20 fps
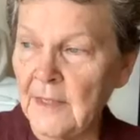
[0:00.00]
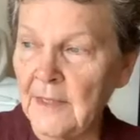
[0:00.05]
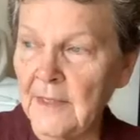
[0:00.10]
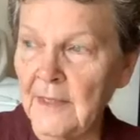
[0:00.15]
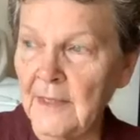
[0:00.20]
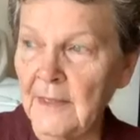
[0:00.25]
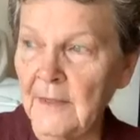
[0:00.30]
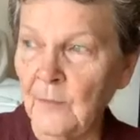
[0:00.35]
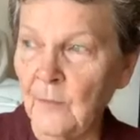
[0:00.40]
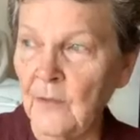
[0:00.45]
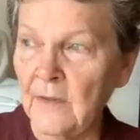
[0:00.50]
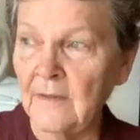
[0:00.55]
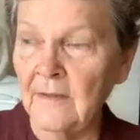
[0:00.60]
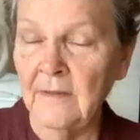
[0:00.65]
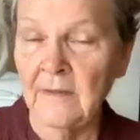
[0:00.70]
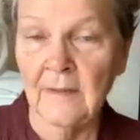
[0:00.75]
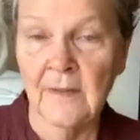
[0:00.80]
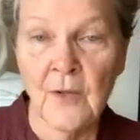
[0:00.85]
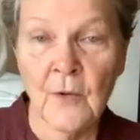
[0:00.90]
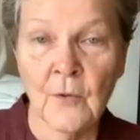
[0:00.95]
and it
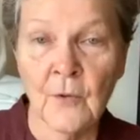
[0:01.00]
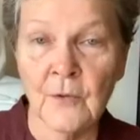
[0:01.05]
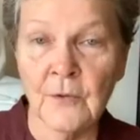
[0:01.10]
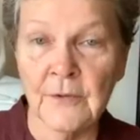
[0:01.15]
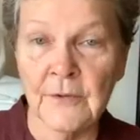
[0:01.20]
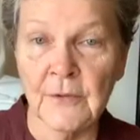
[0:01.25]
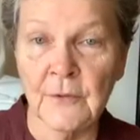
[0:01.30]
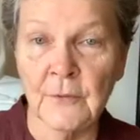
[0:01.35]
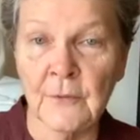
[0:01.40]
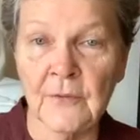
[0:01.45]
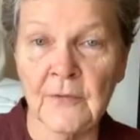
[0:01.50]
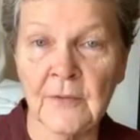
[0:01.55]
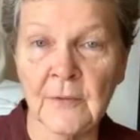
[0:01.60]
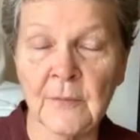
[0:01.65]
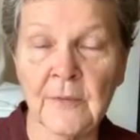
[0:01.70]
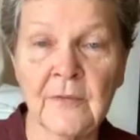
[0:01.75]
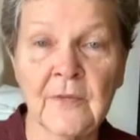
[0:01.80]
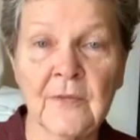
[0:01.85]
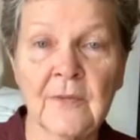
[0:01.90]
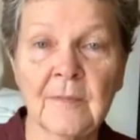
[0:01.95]
wasn't local news, it
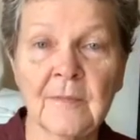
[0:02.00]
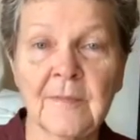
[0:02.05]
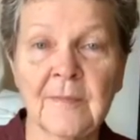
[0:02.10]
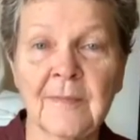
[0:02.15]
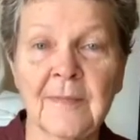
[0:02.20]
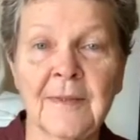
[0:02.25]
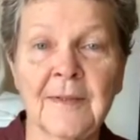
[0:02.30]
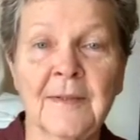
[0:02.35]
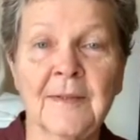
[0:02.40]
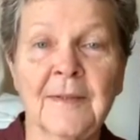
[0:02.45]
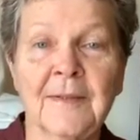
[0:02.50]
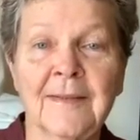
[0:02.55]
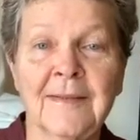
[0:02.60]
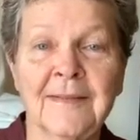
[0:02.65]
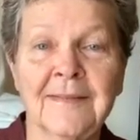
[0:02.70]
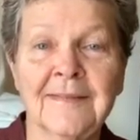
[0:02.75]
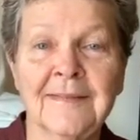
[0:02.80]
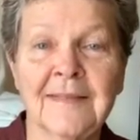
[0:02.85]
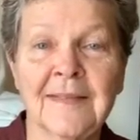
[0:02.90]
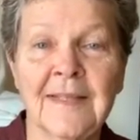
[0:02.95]
was
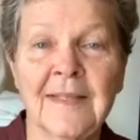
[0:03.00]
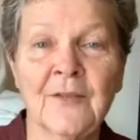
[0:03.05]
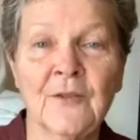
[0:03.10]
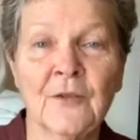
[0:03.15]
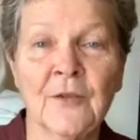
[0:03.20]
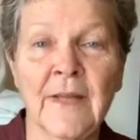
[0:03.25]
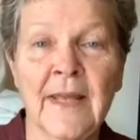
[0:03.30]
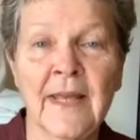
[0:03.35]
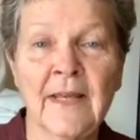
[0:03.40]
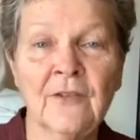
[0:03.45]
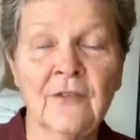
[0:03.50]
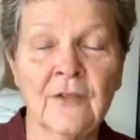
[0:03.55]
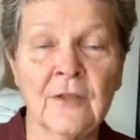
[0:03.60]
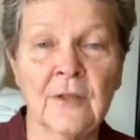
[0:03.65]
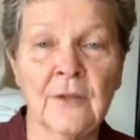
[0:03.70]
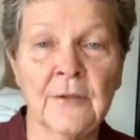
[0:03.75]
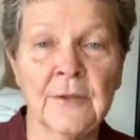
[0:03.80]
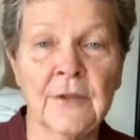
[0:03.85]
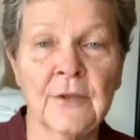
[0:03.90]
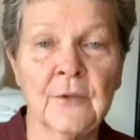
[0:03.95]

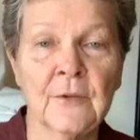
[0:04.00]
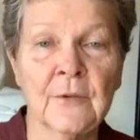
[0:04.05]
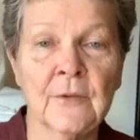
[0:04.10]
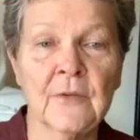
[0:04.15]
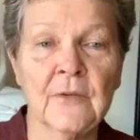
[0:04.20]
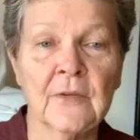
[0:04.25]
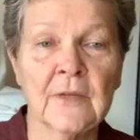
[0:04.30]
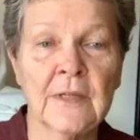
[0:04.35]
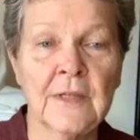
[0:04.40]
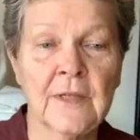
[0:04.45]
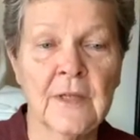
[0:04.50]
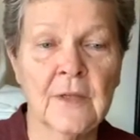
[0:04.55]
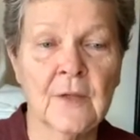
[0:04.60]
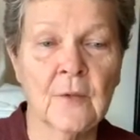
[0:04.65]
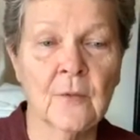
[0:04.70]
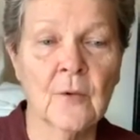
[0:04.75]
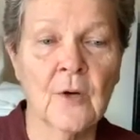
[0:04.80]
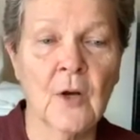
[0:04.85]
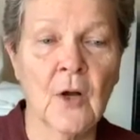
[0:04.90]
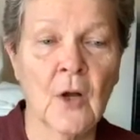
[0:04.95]
international news, where